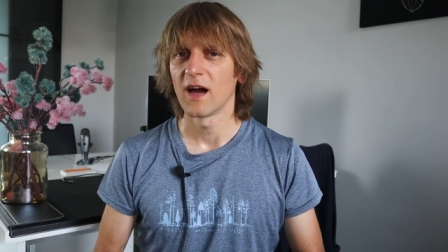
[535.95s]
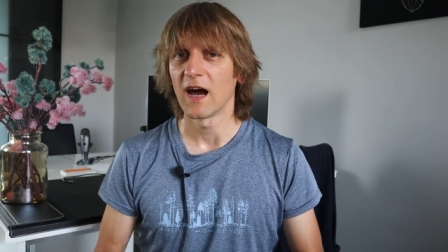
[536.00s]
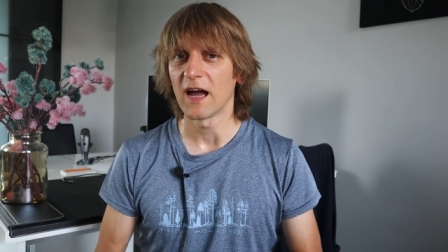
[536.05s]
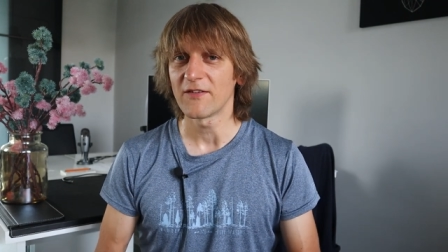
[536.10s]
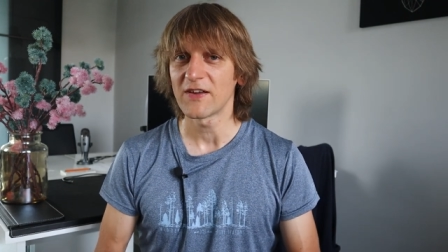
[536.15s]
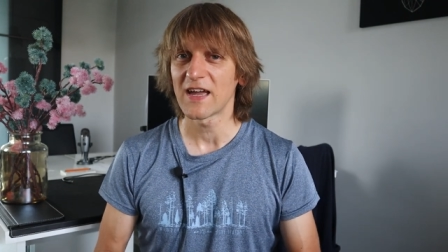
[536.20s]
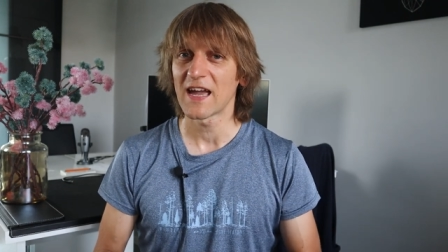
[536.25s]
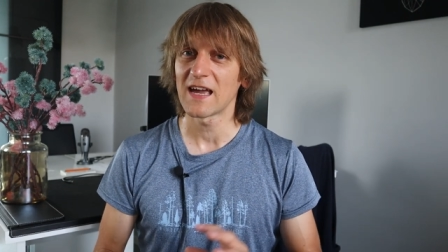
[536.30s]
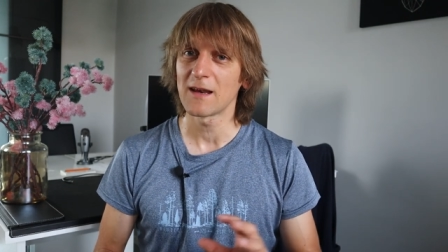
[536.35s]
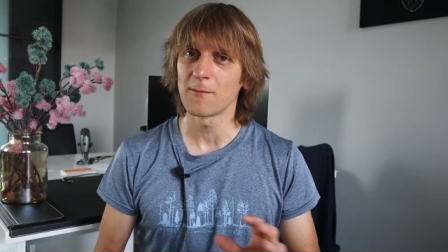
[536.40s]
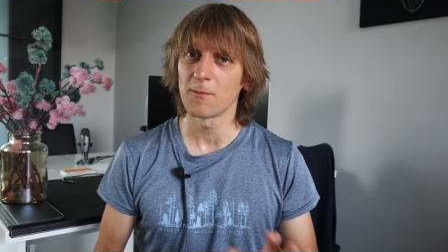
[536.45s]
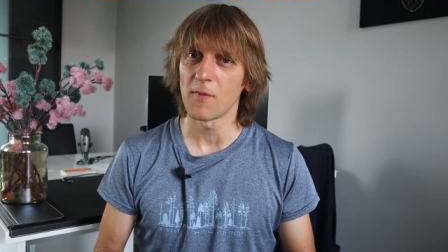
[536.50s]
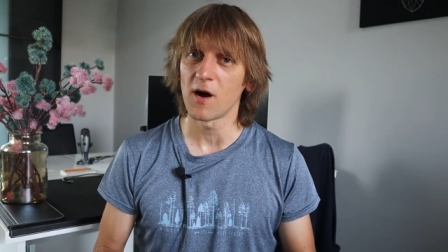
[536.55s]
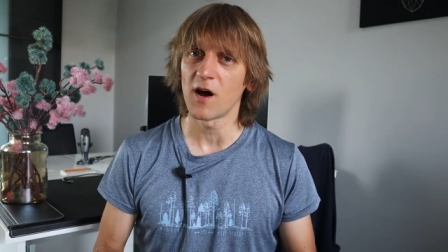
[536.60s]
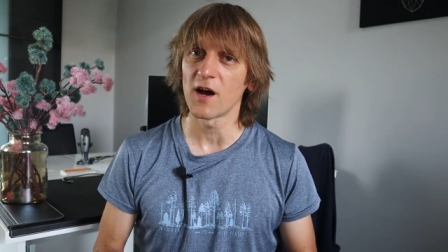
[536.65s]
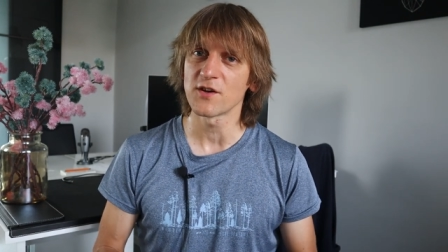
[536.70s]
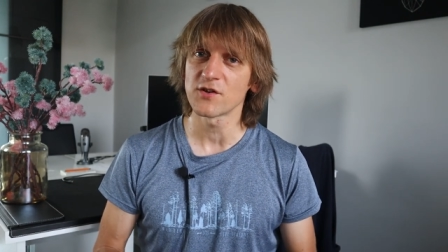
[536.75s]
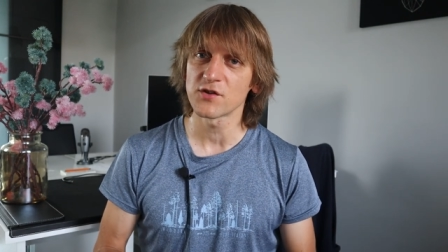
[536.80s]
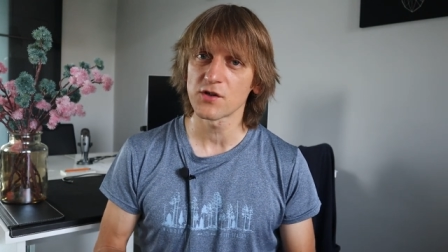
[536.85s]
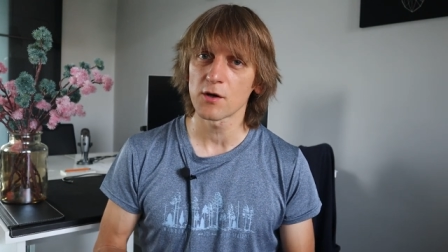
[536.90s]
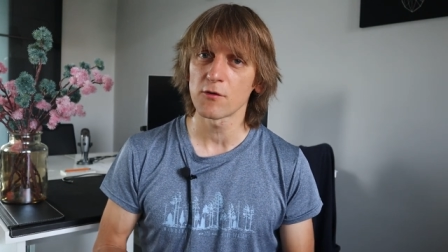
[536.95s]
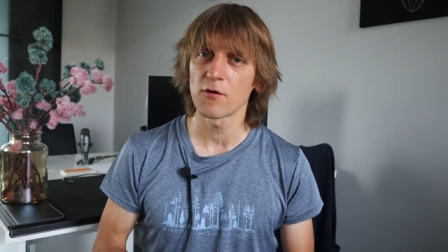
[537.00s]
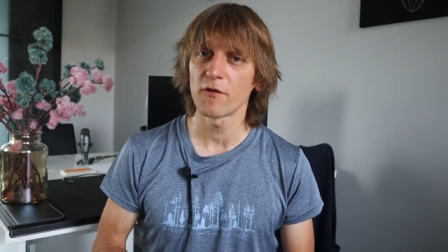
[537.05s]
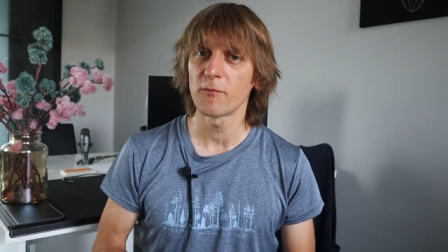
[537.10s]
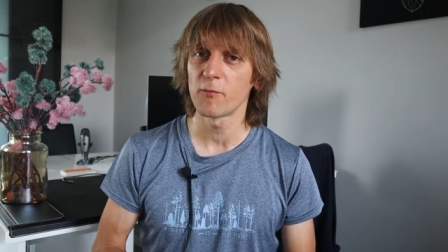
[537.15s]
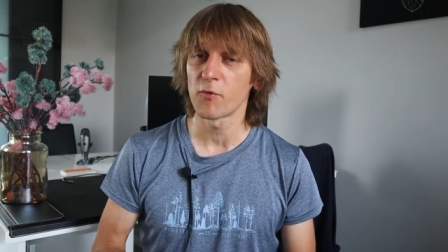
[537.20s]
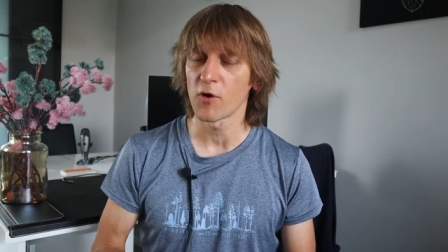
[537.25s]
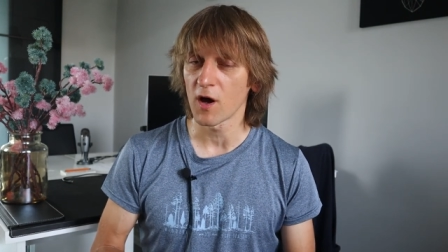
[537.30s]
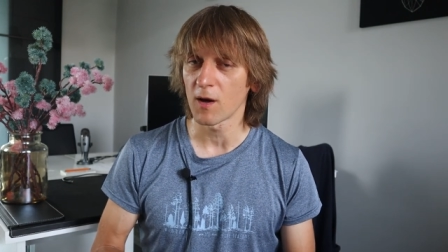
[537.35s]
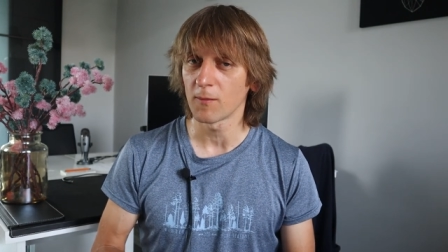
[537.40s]
I've had my share
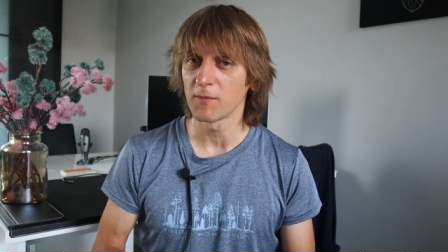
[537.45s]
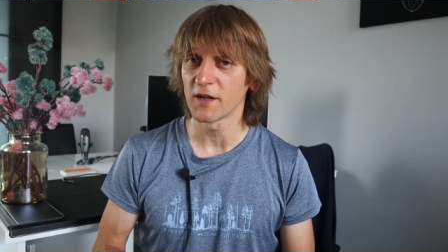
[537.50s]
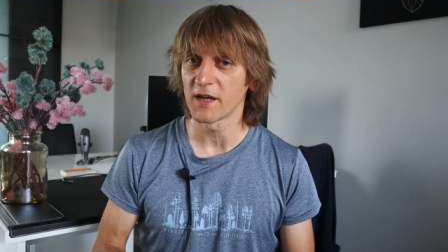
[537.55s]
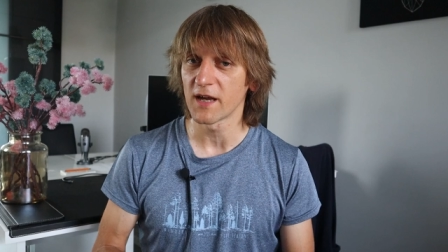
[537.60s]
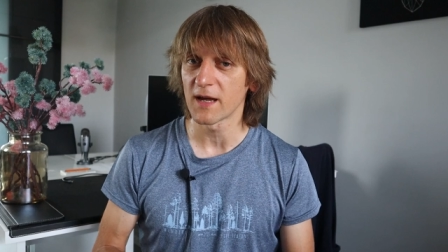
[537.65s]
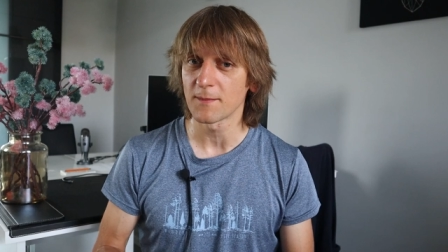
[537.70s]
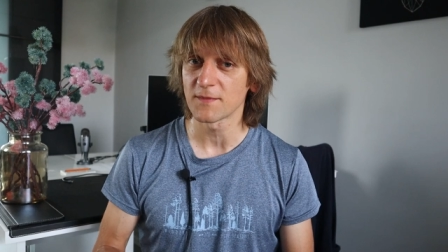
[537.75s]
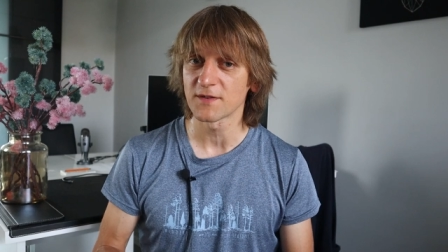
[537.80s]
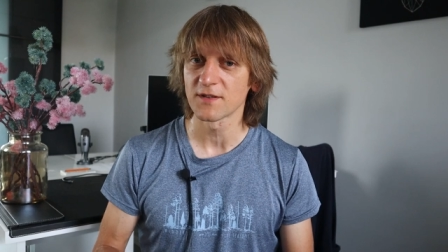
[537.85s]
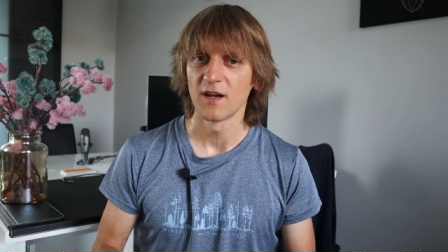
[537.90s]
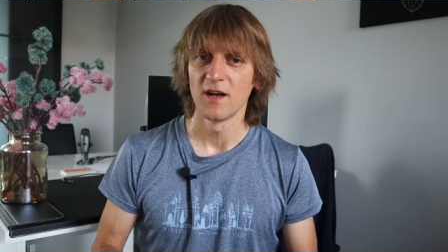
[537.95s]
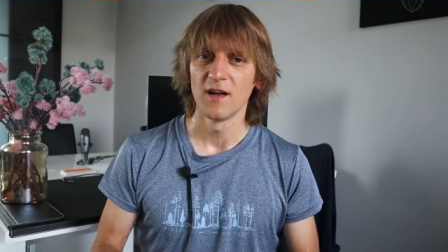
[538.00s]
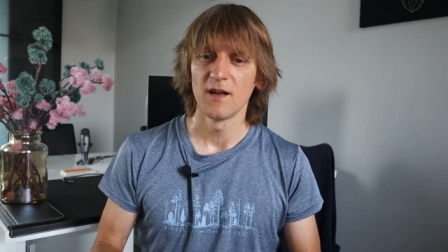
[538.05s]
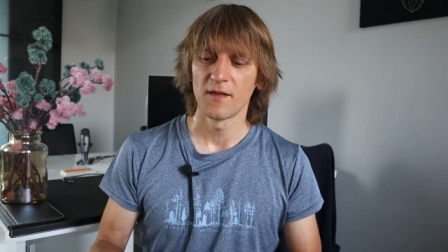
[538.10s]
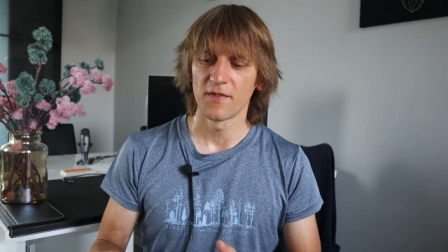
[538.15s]
of problems,